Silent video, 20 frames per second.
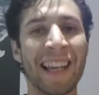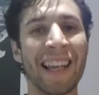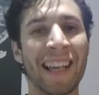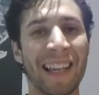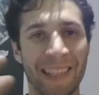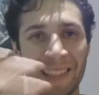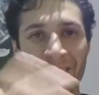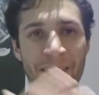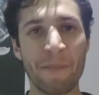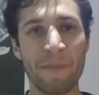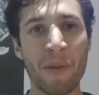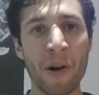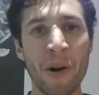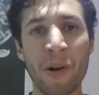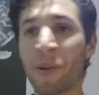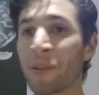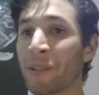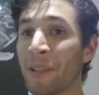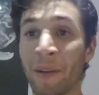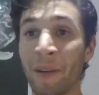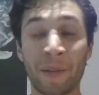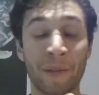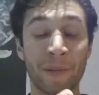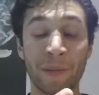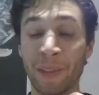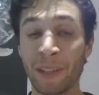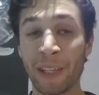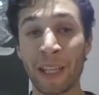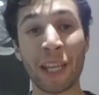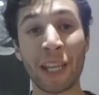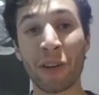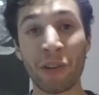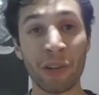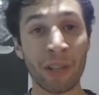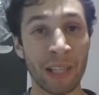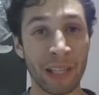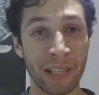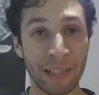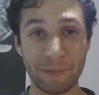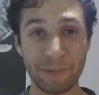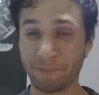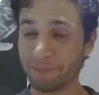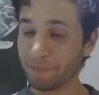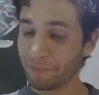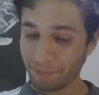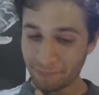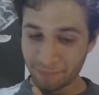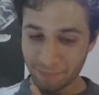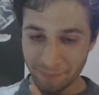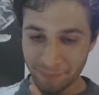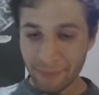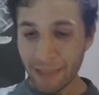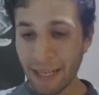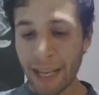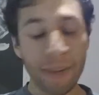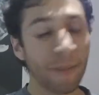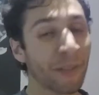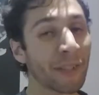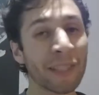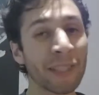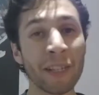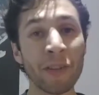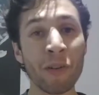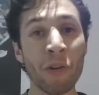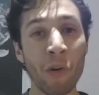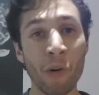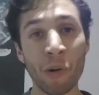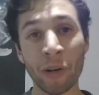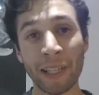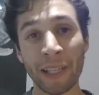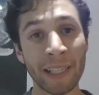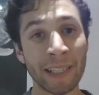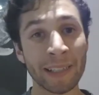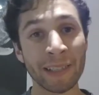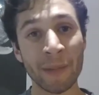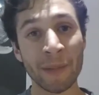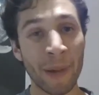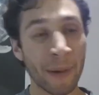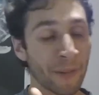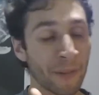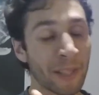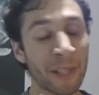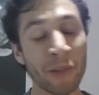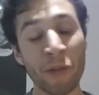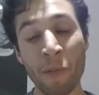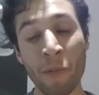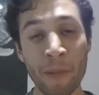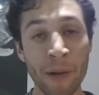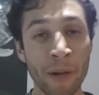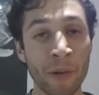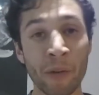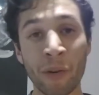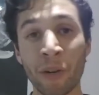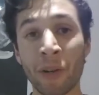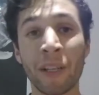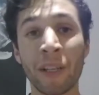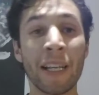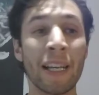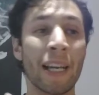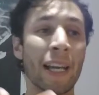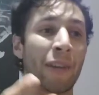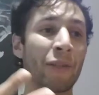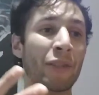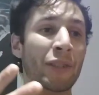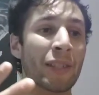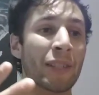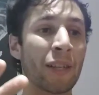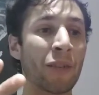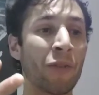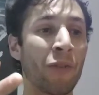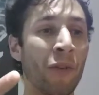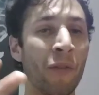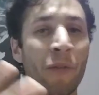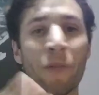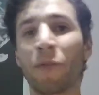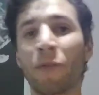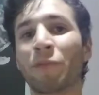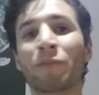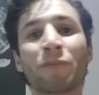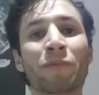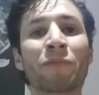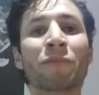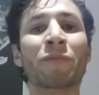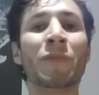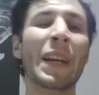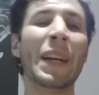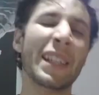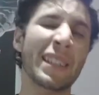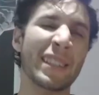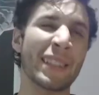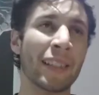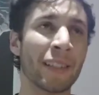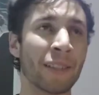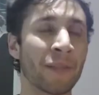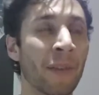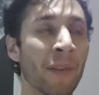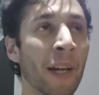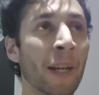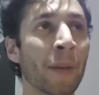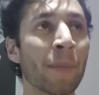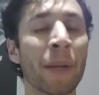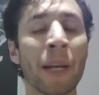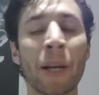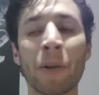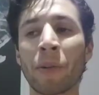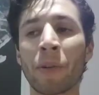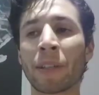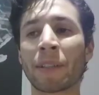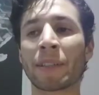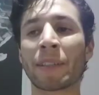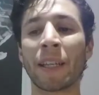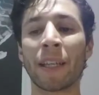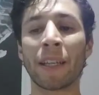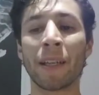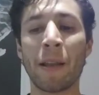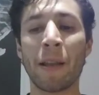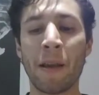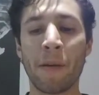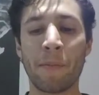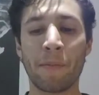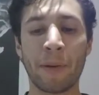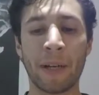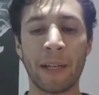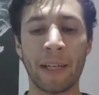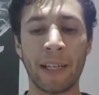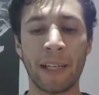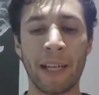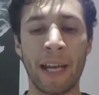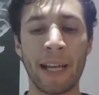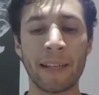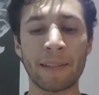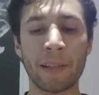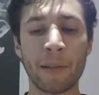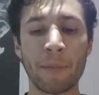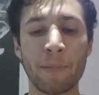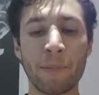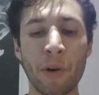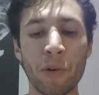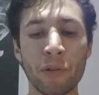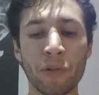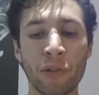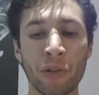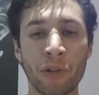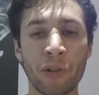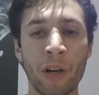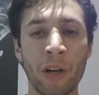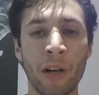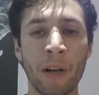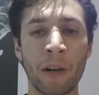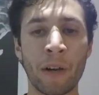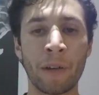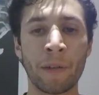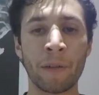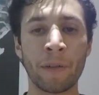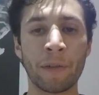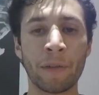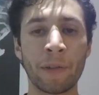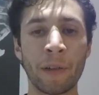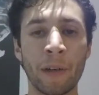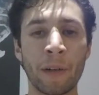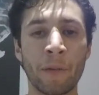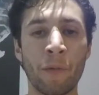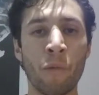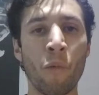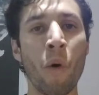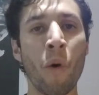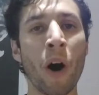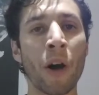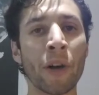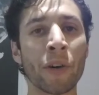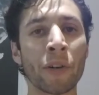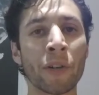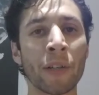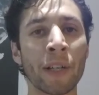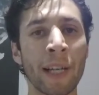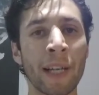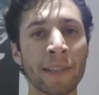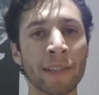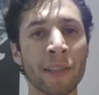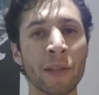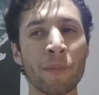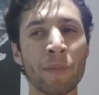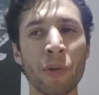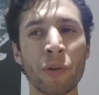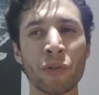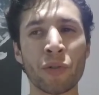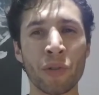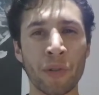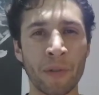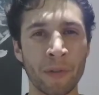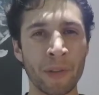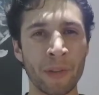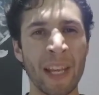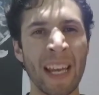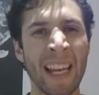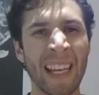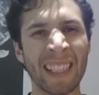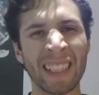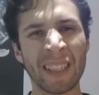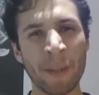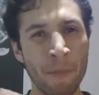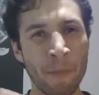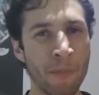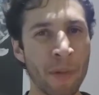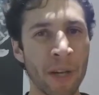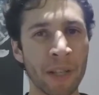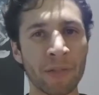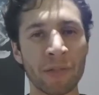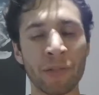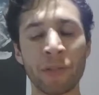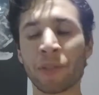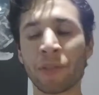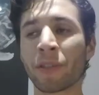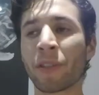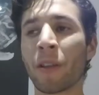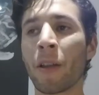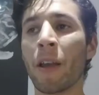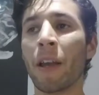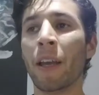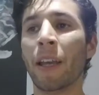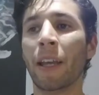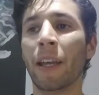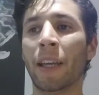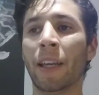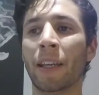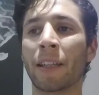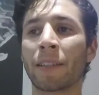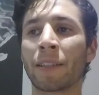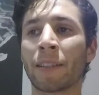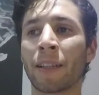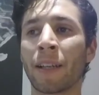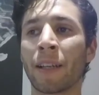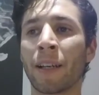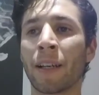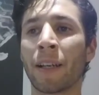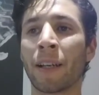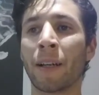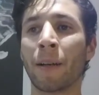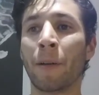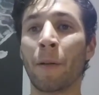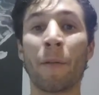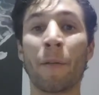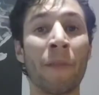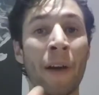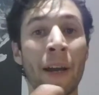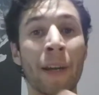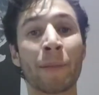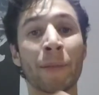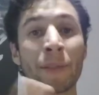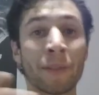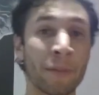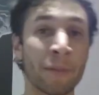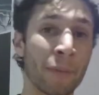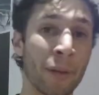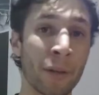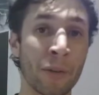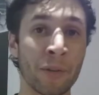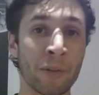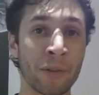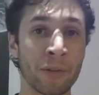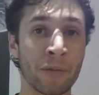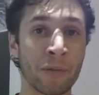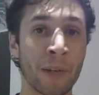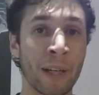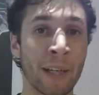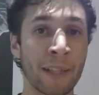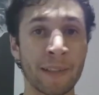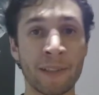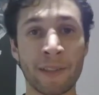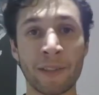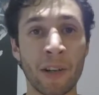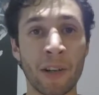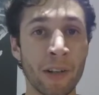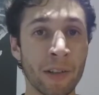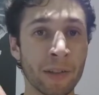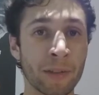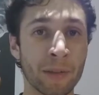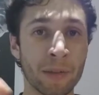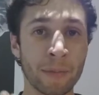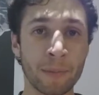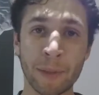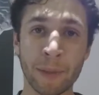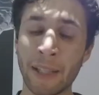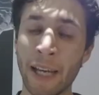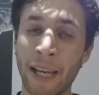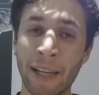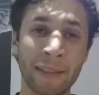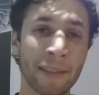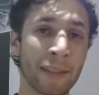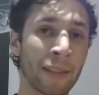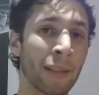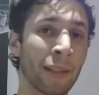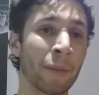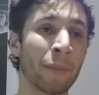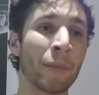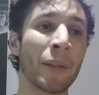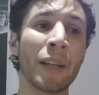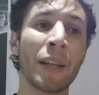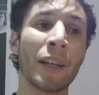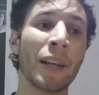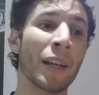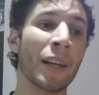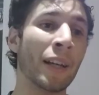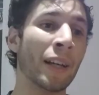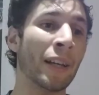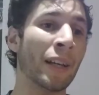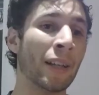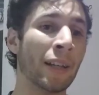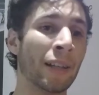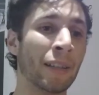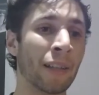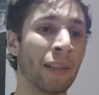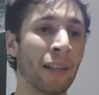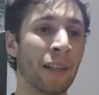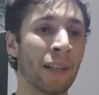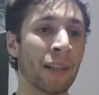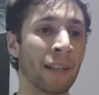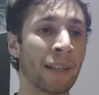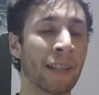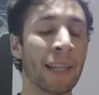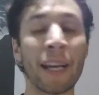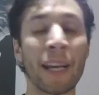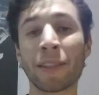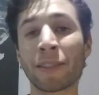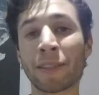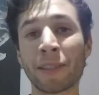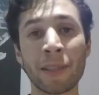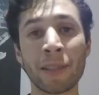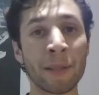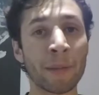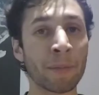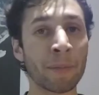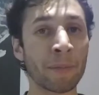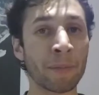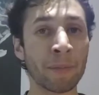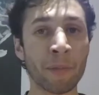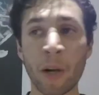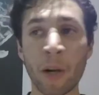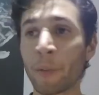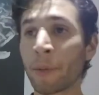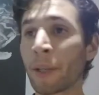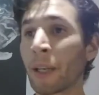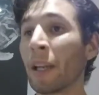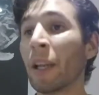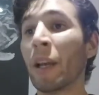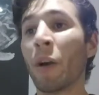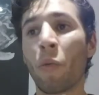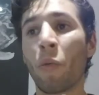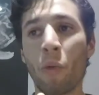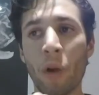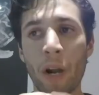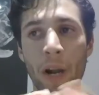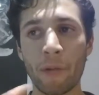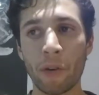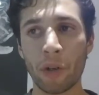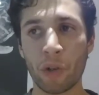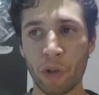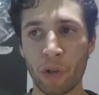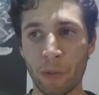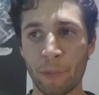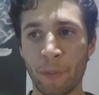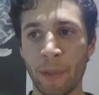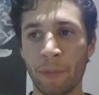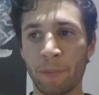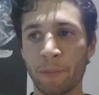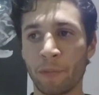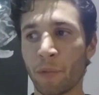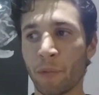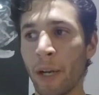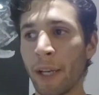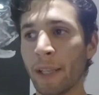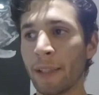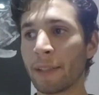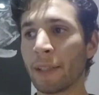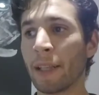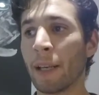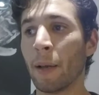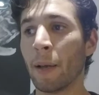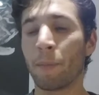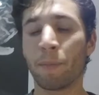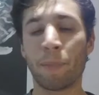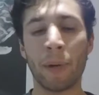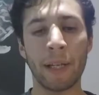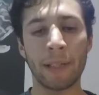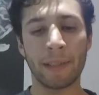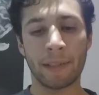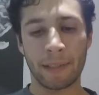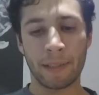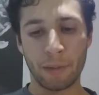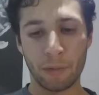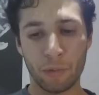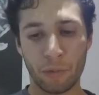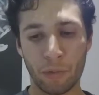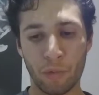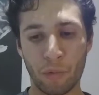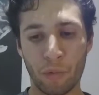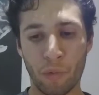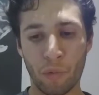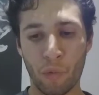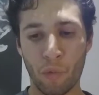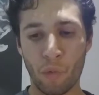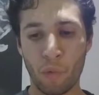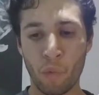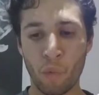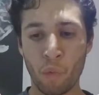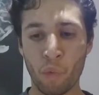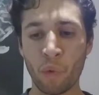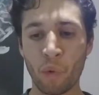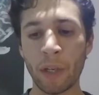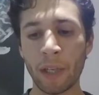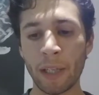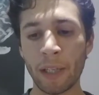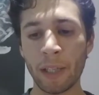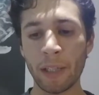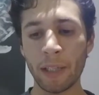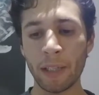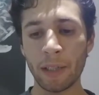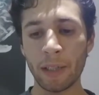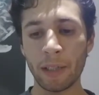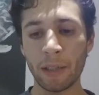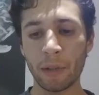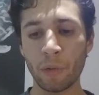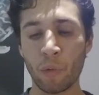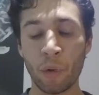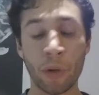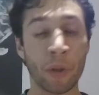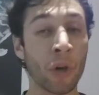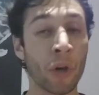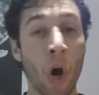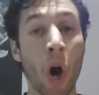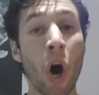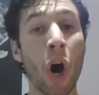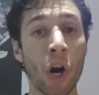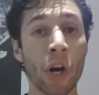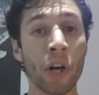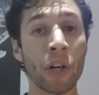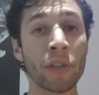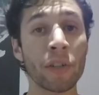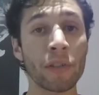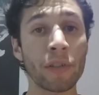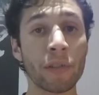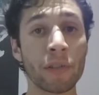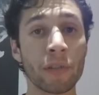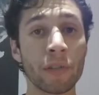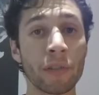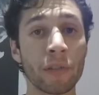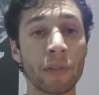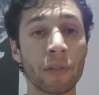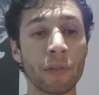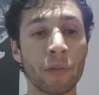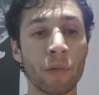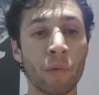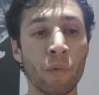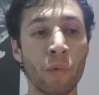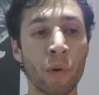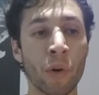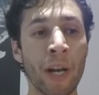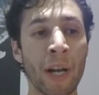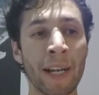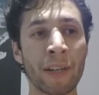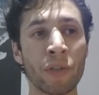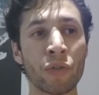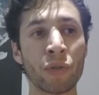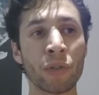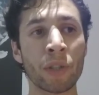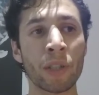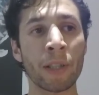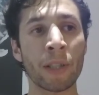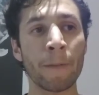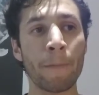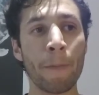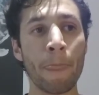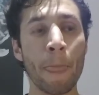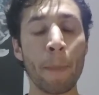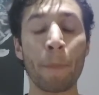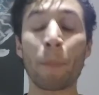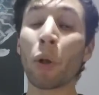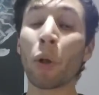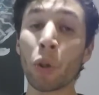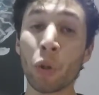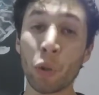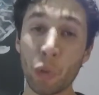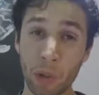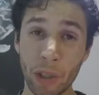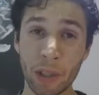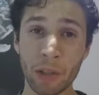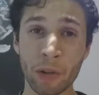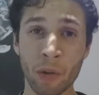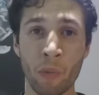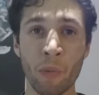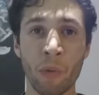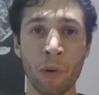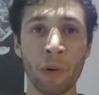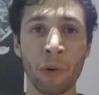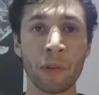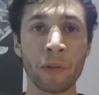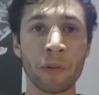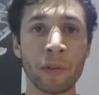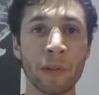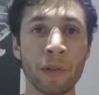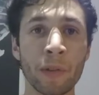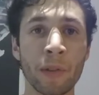is composed of literally every single organism, every single mineral, every single, in a sense, vitamin, I want to say, but it has the composure of water, it has the composure of land, muscles, and vitamins and minerals, right? Salts, potassium, calcium, carbonate, whatever it could be, right? But with cars, we're actually polluting the world